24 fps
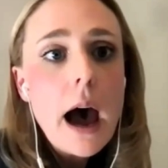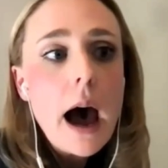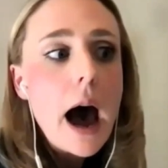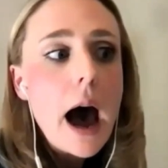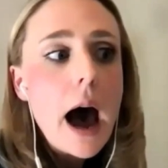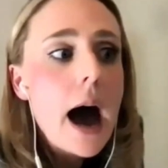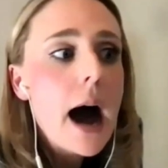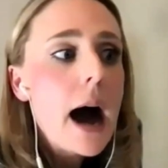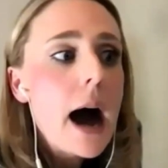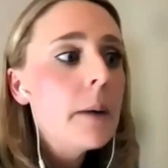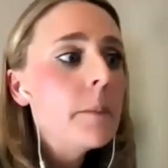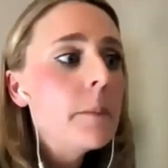
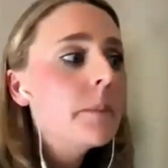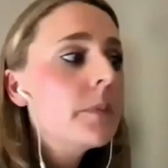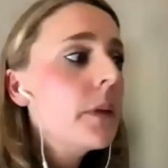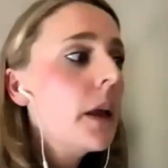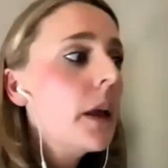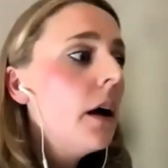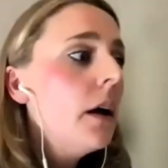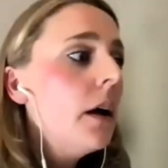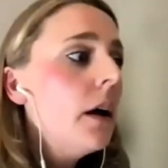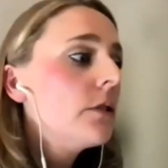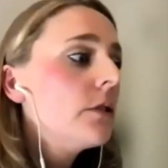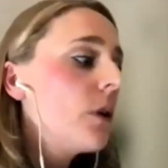
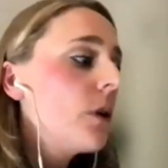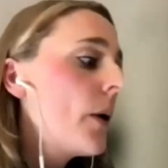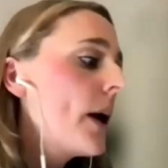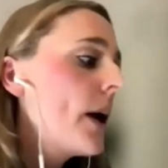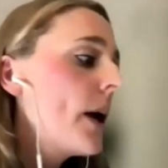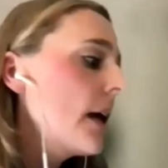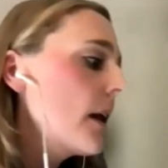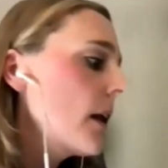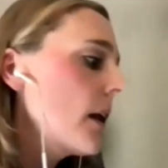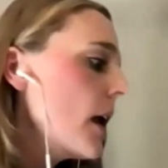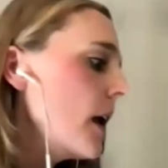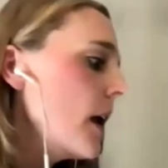So
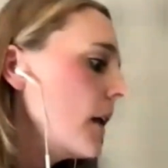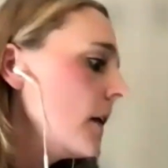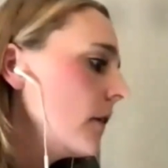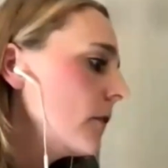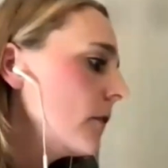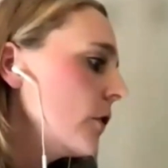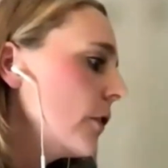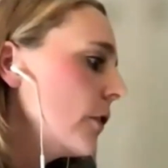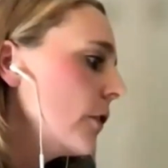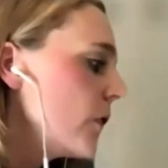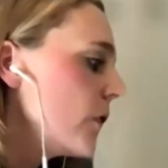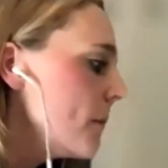it
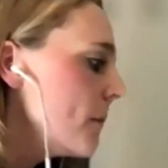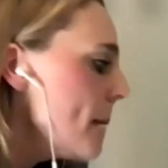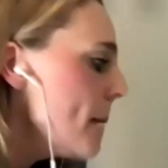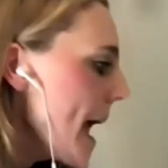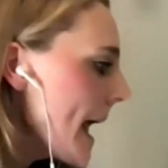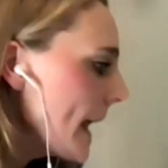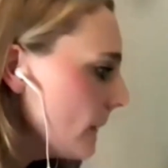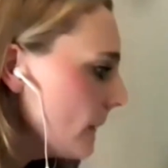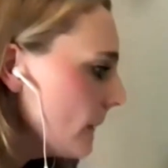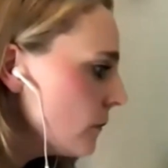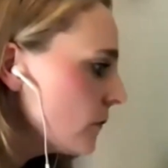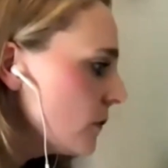sort of
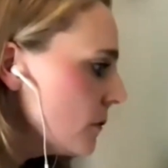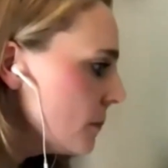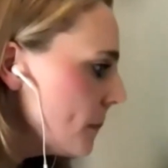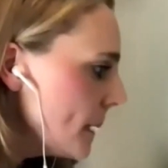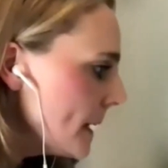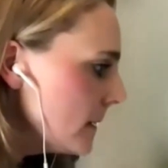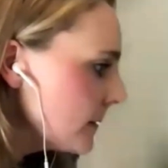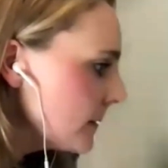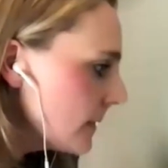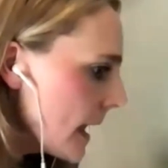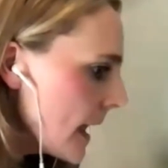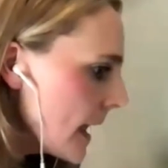remains to be
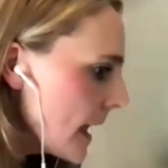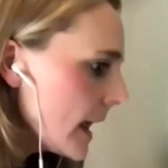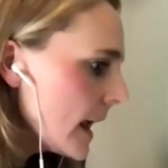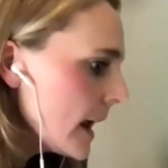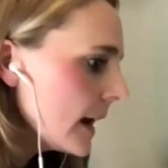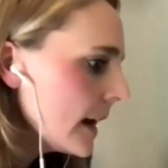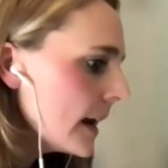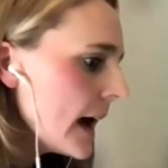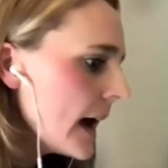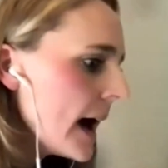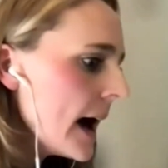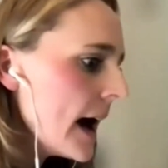
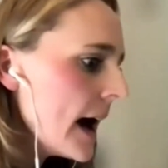seen